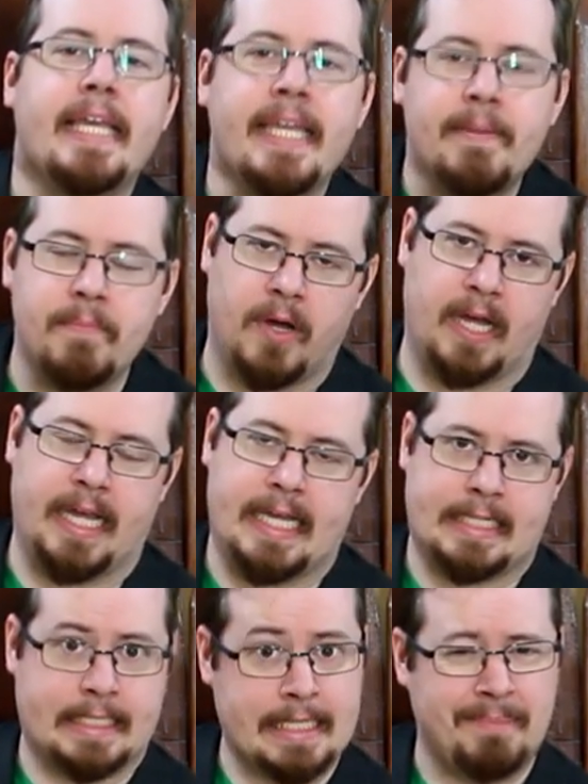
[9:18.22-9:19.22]
in my
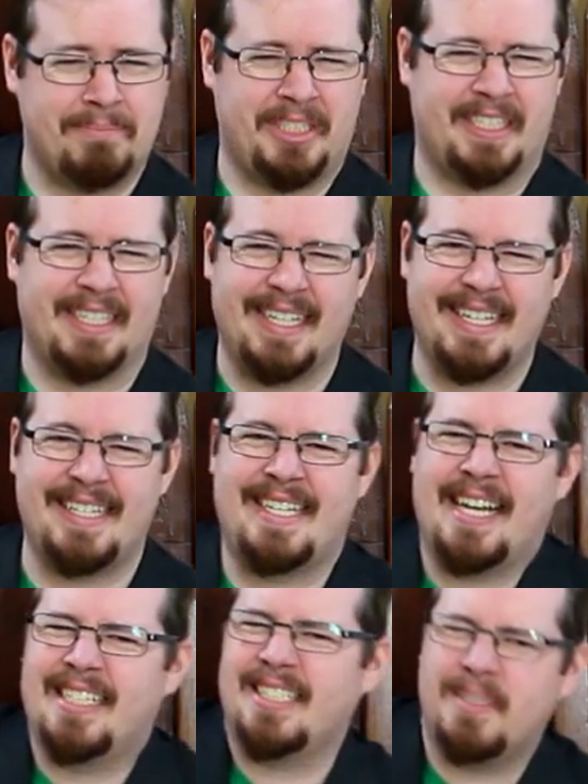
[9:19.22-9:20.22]
assumption, it's
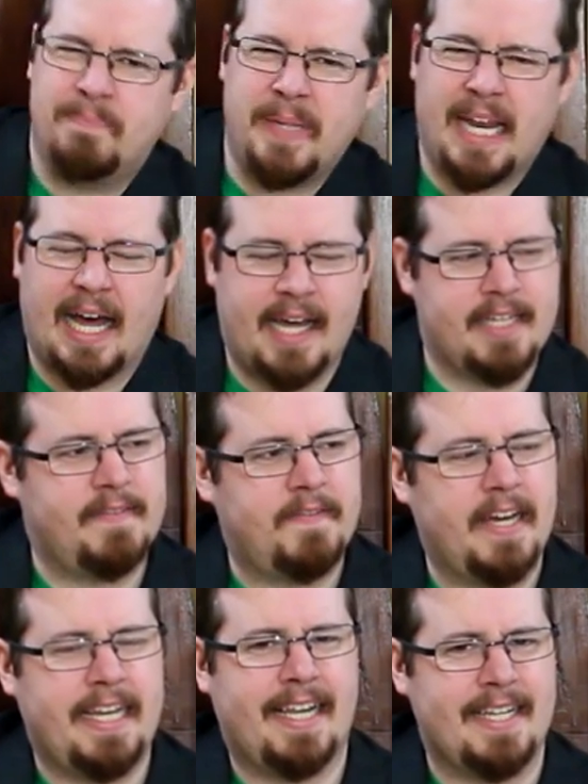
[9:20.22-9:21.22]
actually a bit hard to
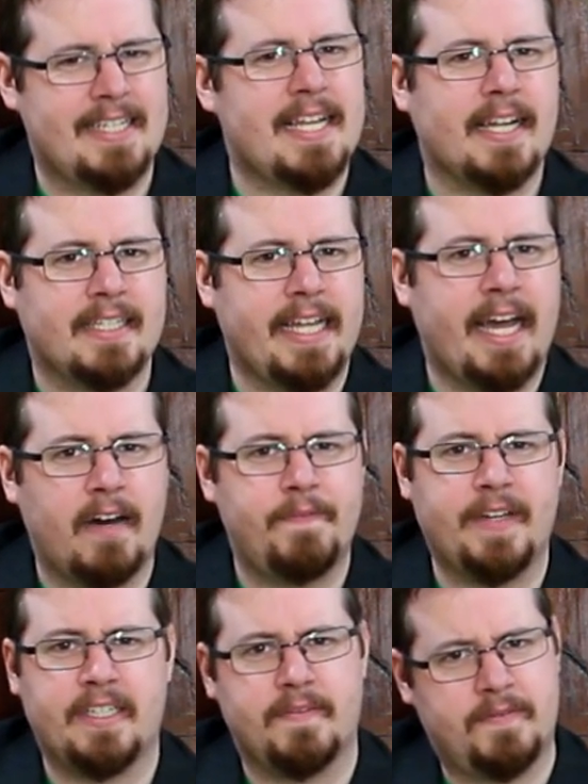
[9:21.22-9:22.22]
find out exactly how
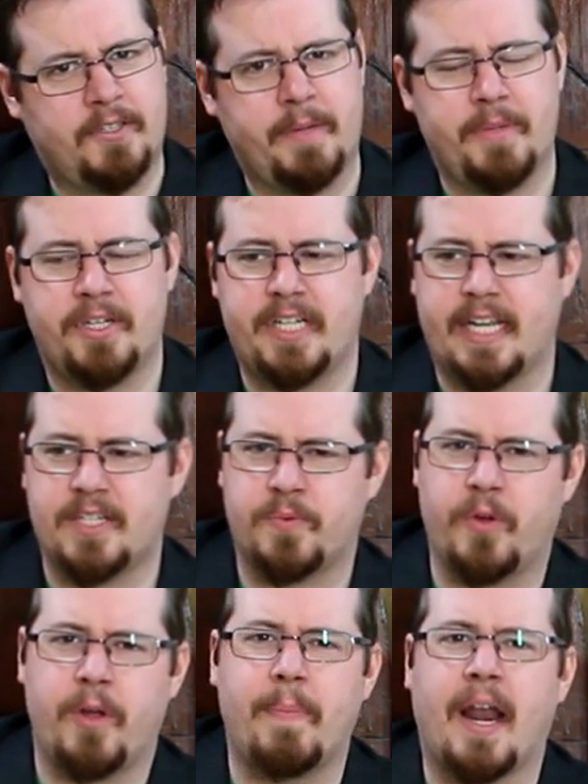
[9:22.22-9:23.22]
effective trebuchets
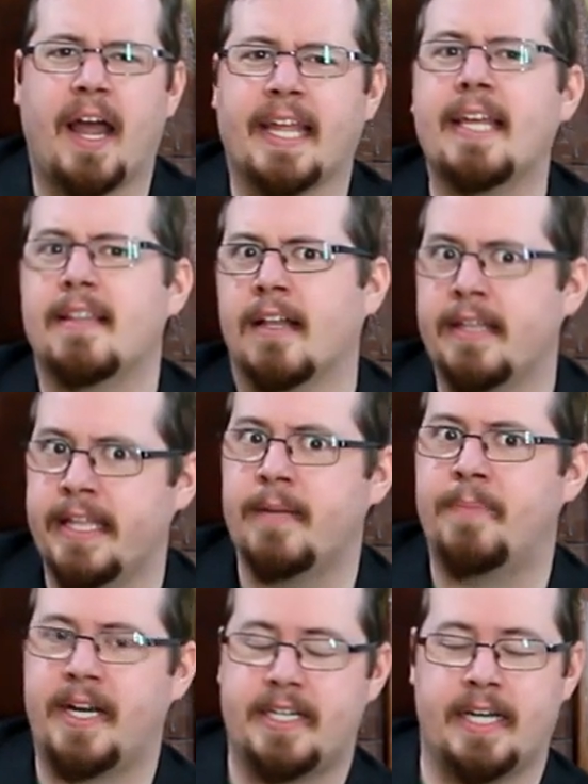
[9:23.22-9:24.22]
were, but I get the
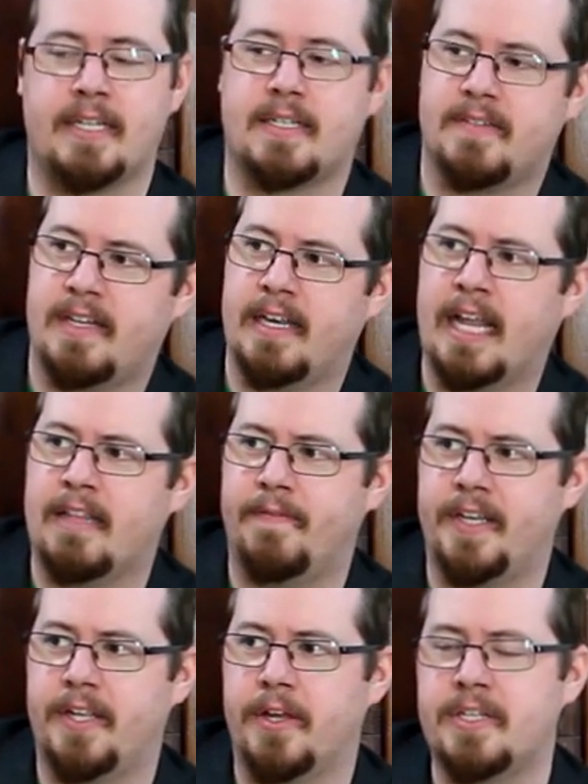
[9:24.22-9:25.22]
impression, as I've said in other
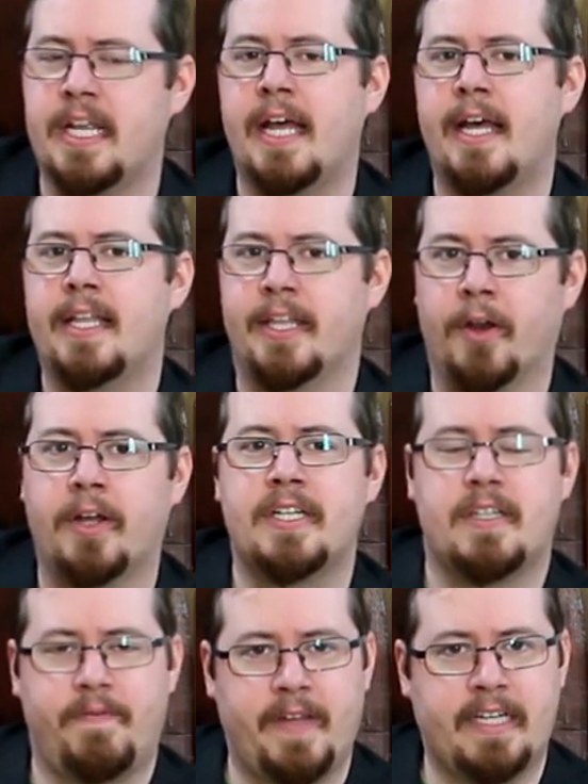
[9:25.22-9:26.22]
videos, they're not
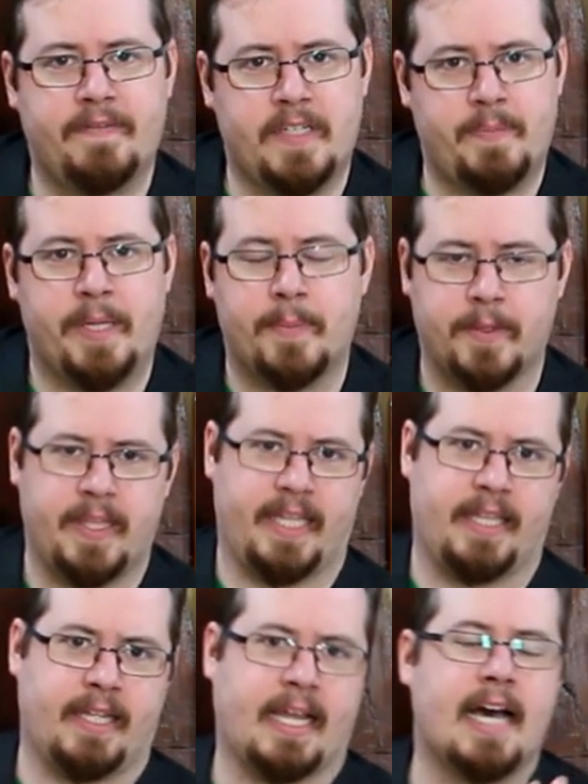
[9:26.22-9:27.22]
as effective as people
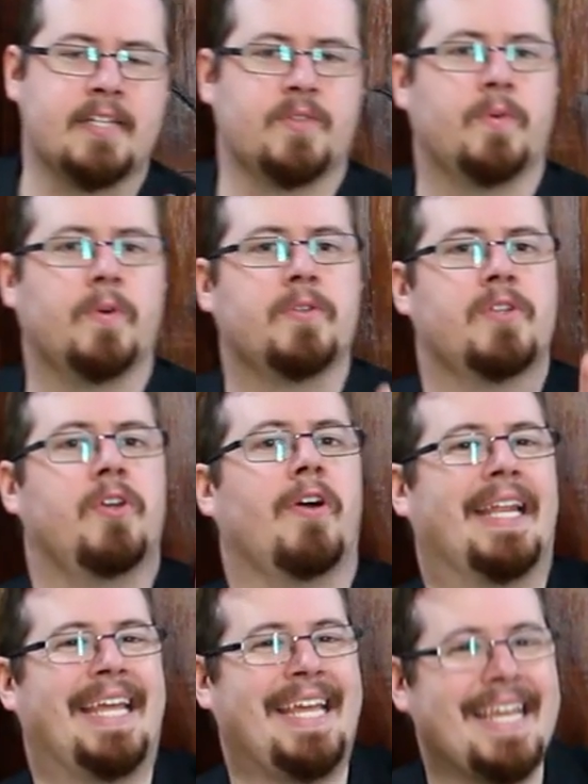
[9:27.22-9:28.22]
think. Their castle walls are
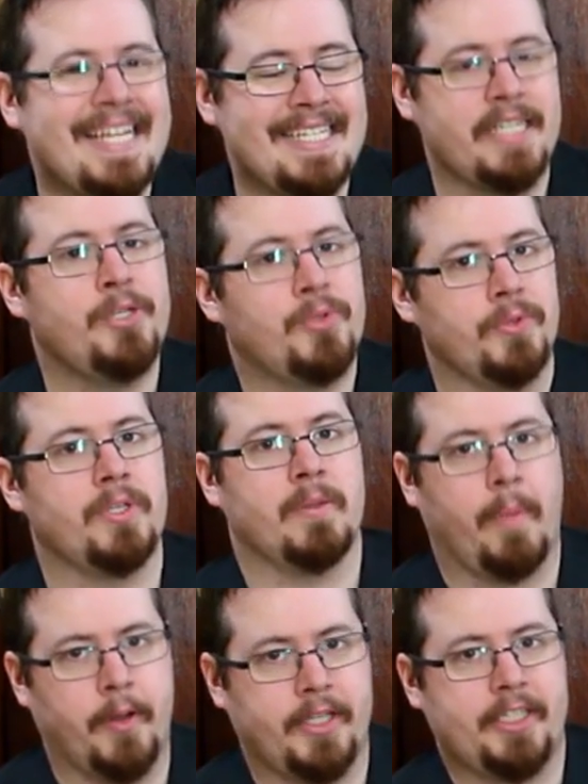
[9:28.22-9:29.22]
not easy to
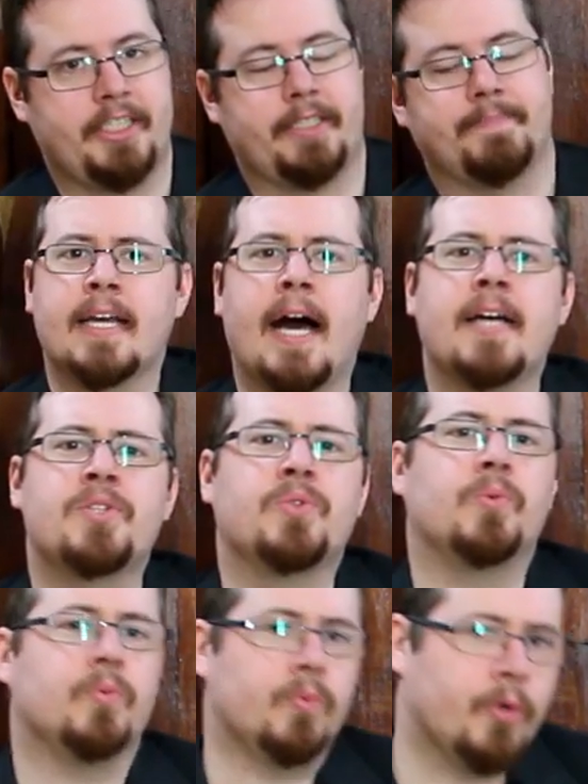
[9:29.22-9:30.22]
demolish.
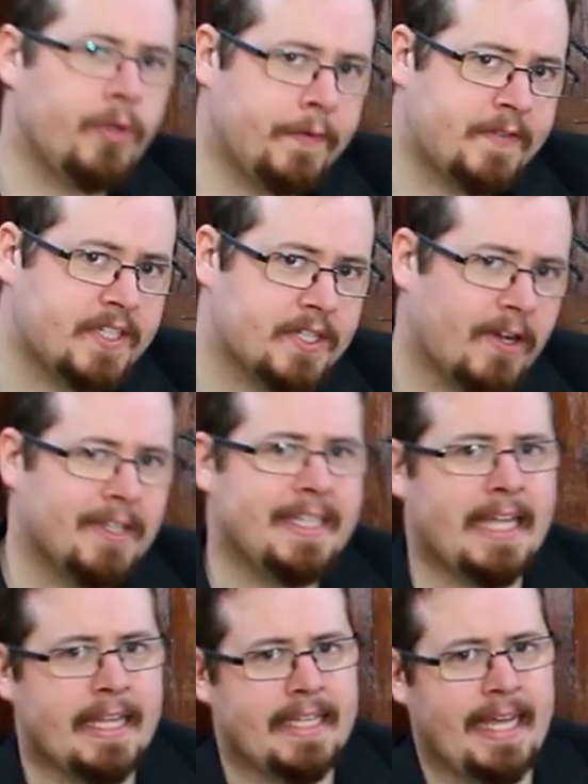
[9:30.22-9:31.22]
Castle roofs, on
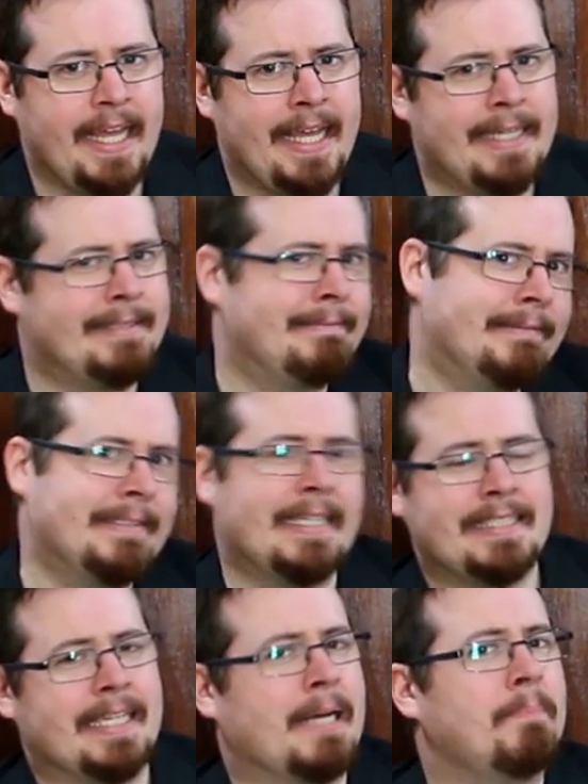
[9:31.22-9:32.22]
the other hand,
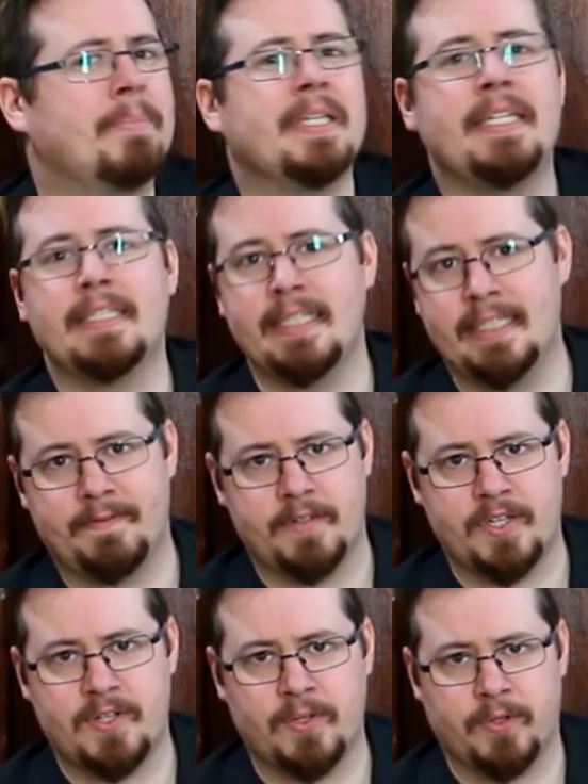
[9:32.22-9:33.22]
that's a completely
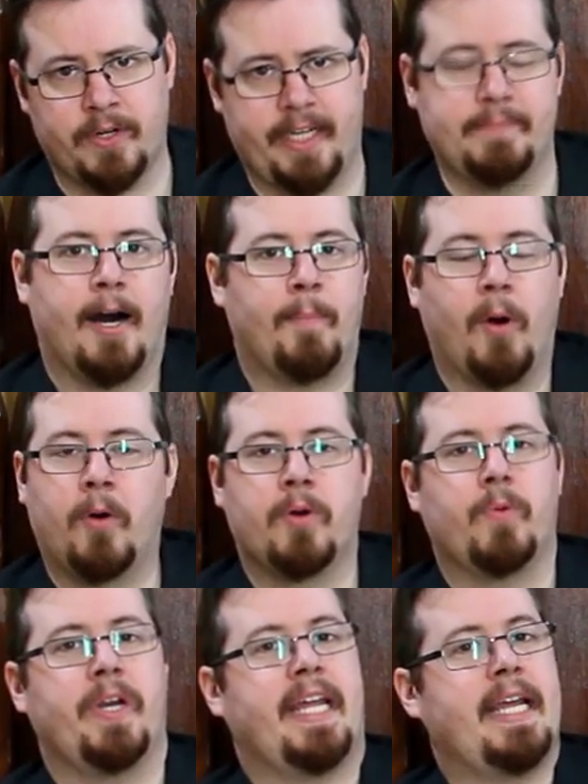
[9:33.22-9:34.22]
different story. A boulder
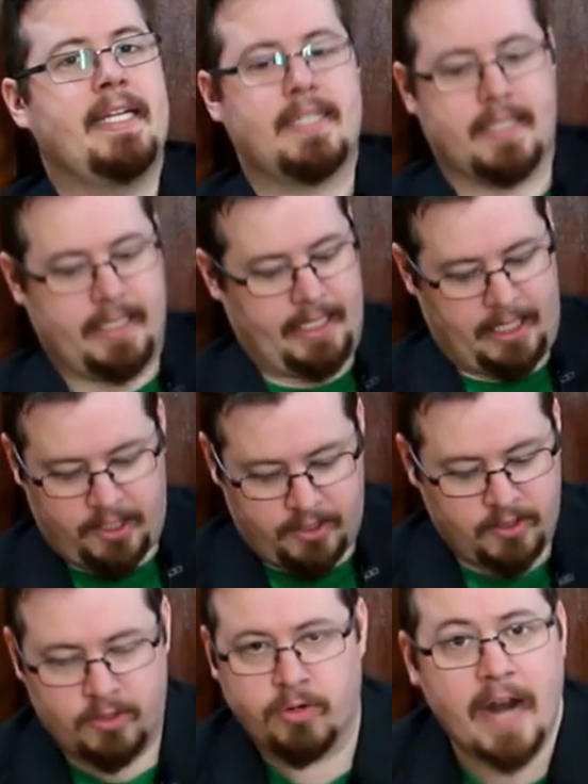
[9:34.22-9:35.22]
would easily
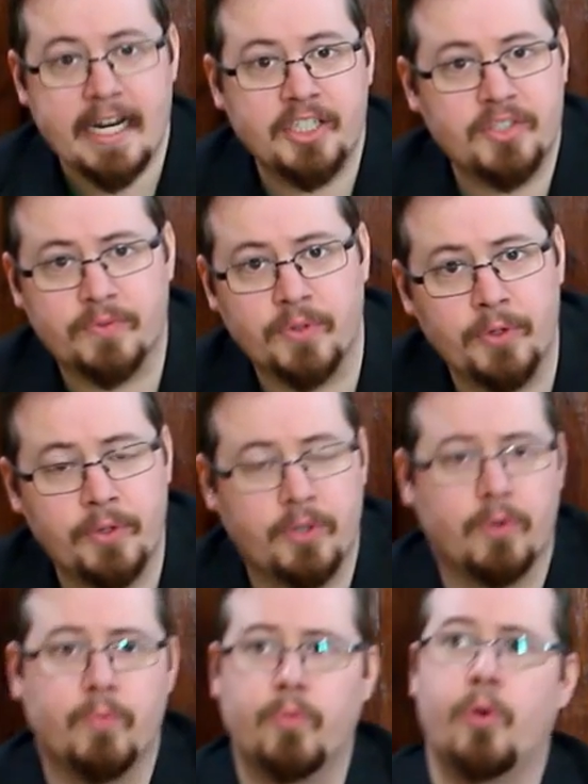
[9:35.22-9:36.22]
crash through
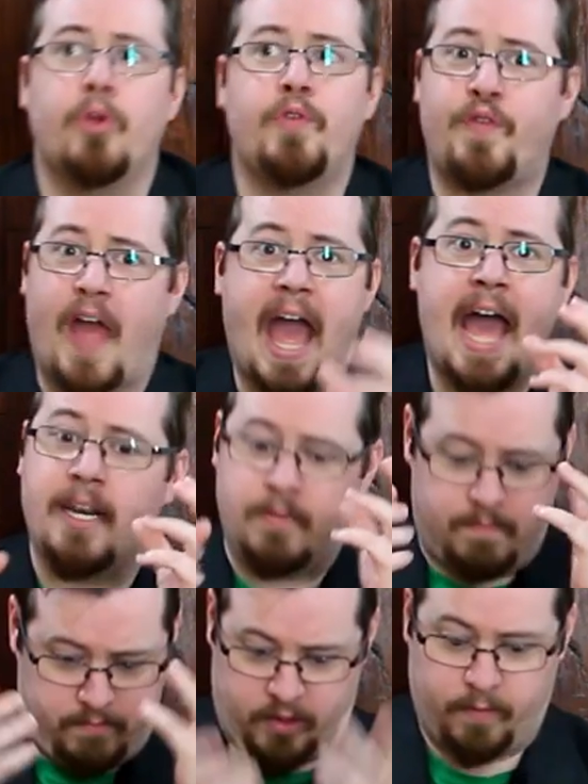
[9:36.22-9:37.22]
the roof
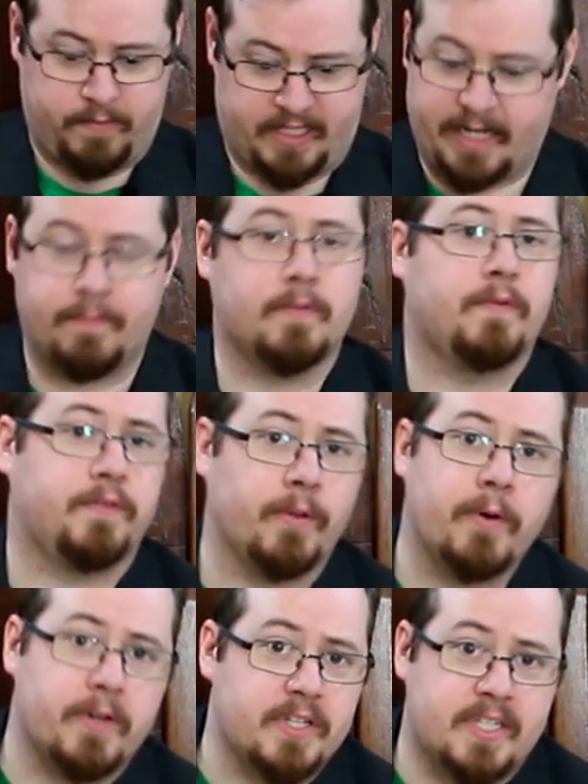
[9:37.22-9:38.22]
and the several
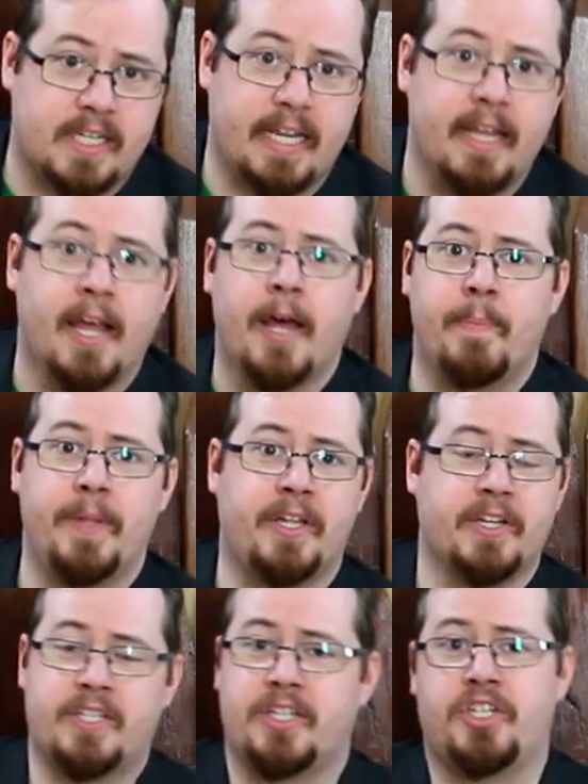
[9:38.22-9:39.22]
floors
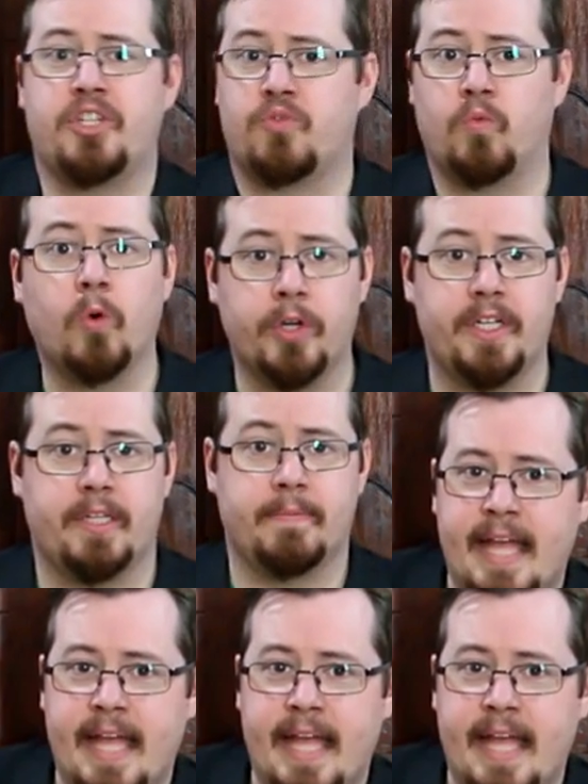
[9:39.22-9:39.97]
because it's just wood.